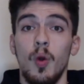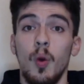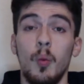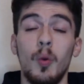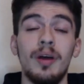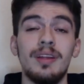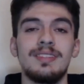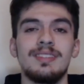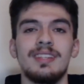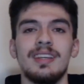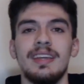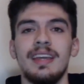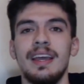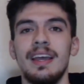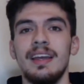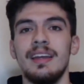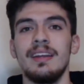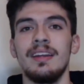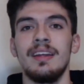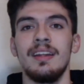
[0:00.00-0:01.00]
once
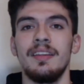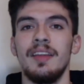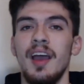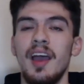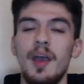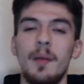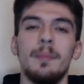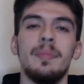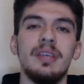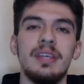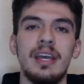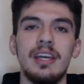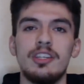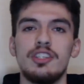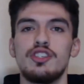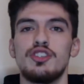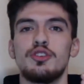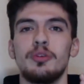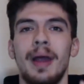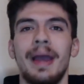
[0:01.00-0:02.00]
again, the NBA
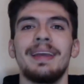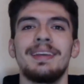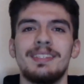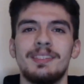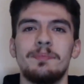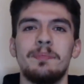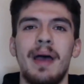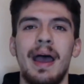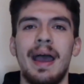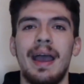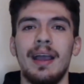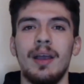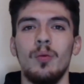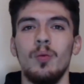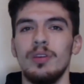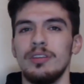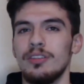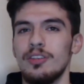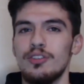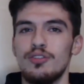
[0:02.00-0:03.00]
strikes back
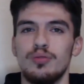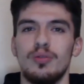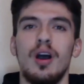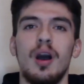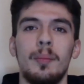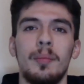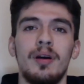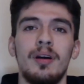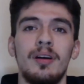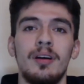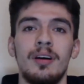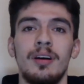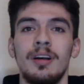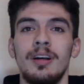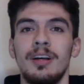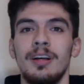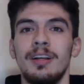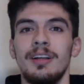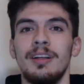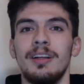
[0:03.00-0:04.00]
with the drama.
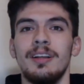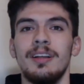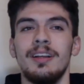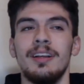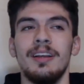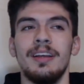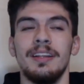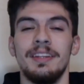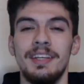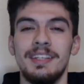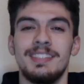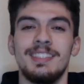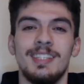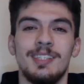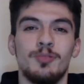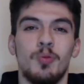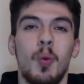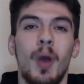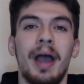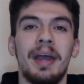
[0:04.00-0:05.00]
This is
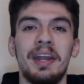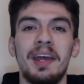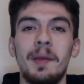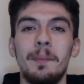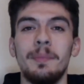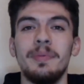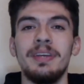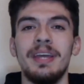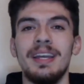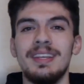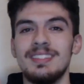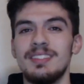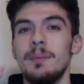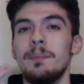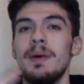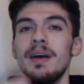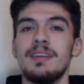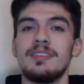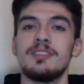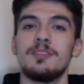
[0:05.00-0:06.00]
why the NBA is the
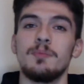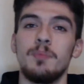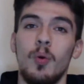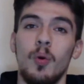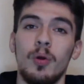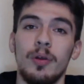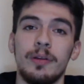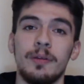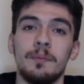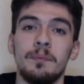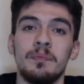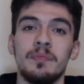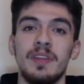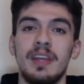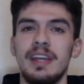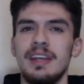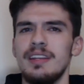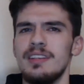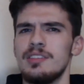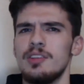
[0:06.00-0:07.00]
best sport.
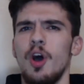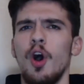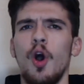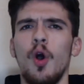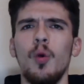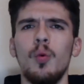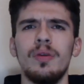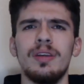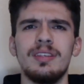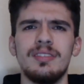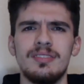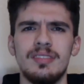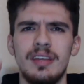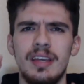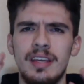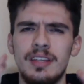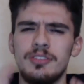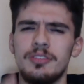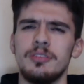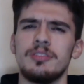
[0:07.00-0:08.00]
It is always
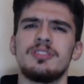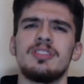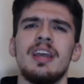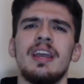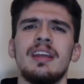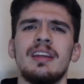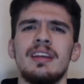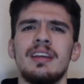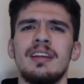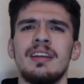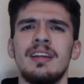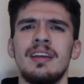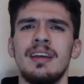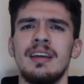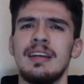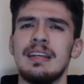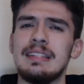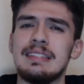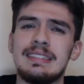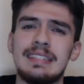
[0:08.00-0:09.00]
entertaining.
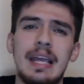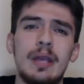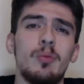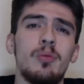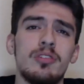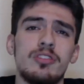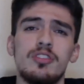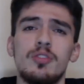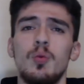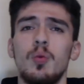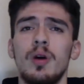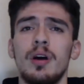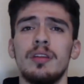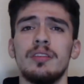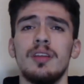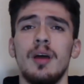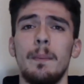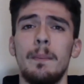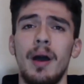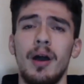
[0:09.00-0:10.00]
Say what you
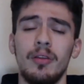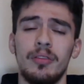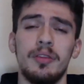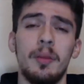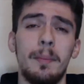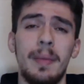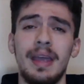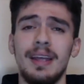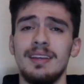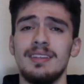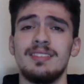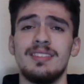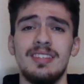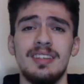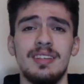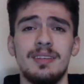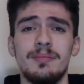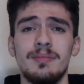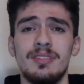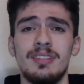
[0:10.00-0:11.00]
want about the mega
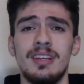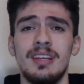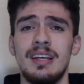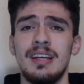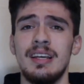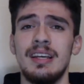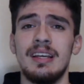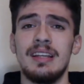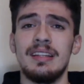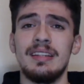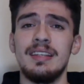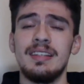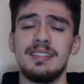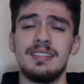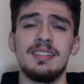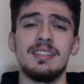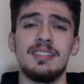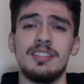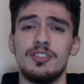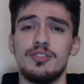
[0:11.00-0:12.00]
teams. This
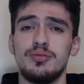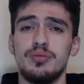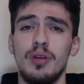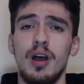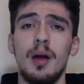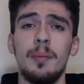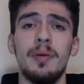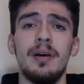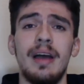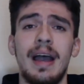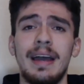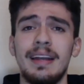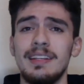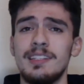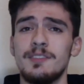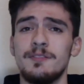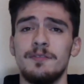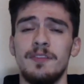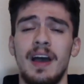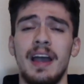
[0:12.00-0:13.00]
is drama at
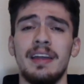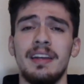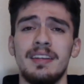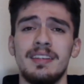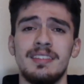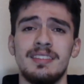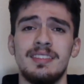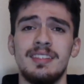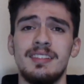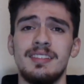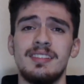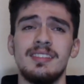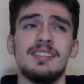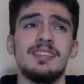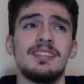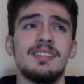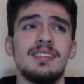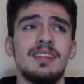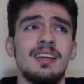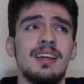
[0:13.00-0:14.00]
its finest. This
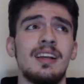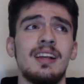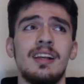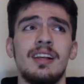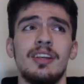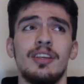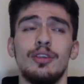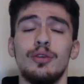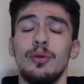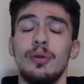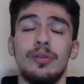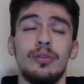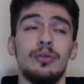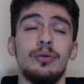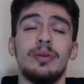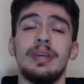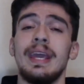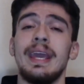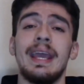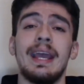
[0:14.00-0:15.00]
is, you
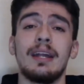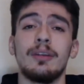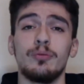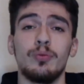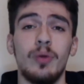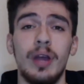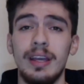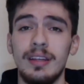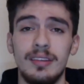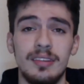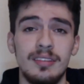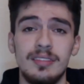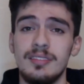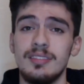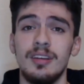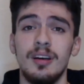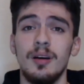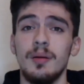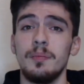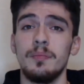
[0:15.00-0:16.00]
can't write this
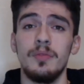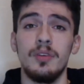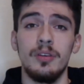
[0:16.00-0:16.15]
up,